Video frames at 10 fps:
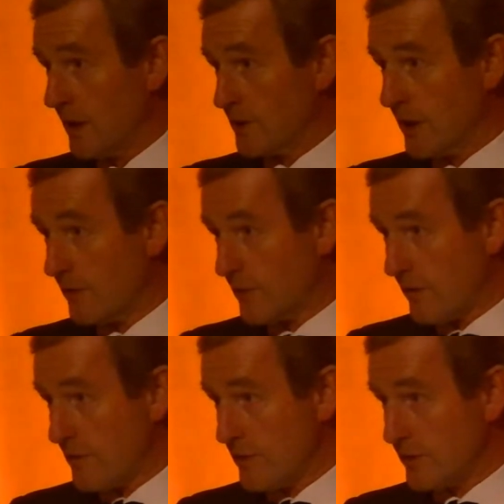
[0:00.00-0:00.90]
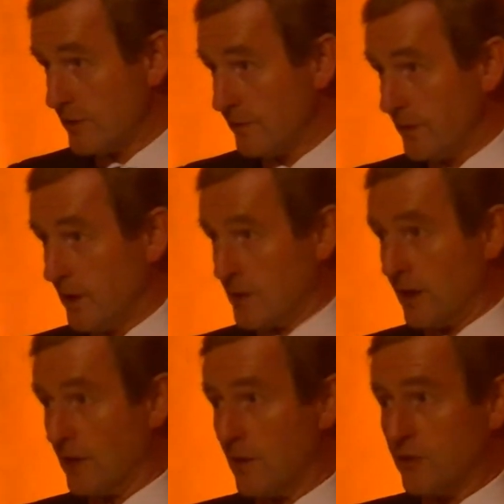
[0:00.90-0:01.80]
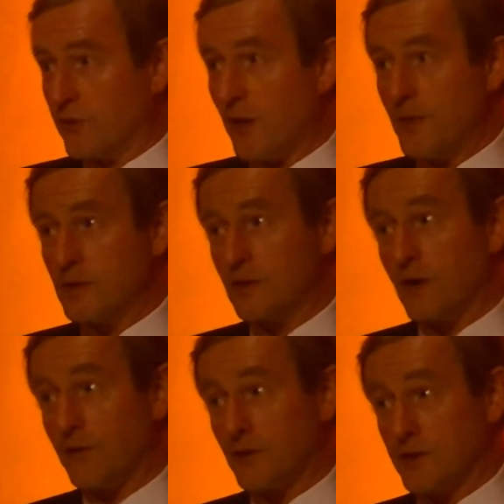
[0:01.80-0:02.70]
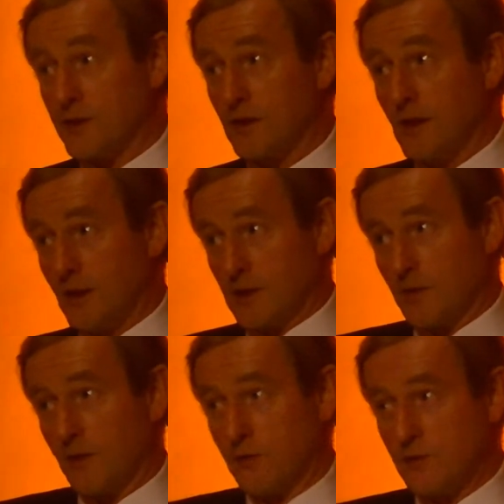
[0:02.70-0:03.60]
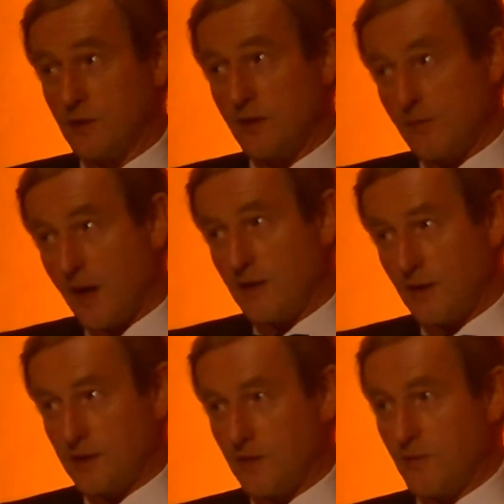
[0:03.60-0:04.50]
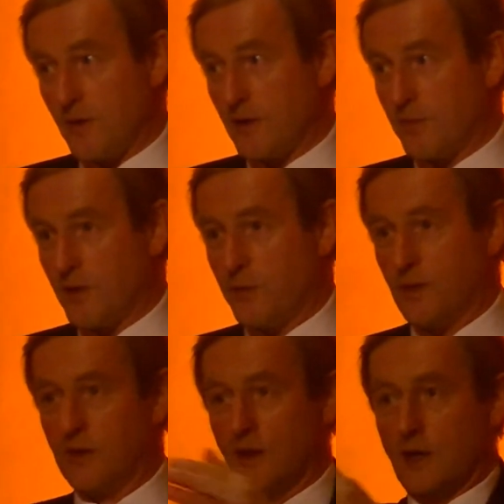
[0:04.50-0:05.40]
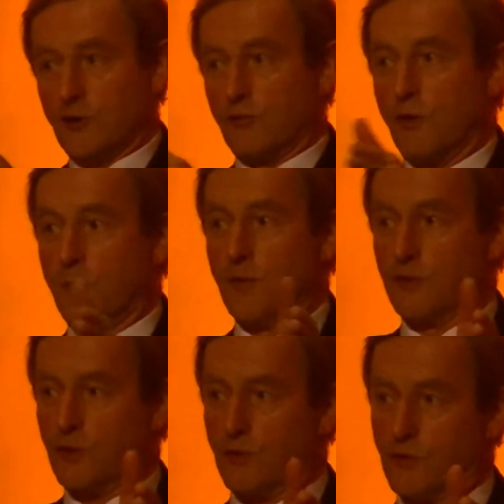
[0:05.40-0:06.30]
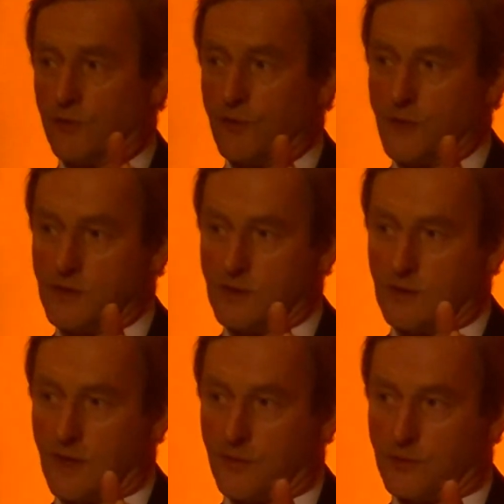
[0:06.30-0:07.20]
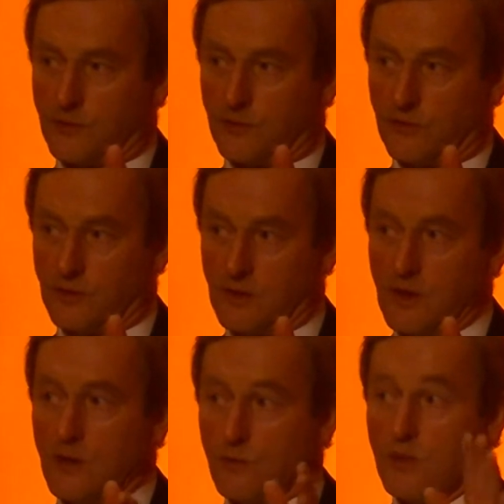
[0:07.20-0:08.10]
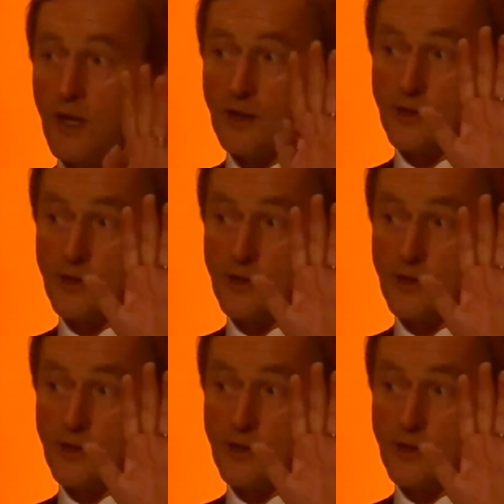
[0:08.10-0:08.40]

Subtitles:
as head of government, it's not about trappings of office, it's about using the mandate given by the people to open the doors for business and opportunity. We had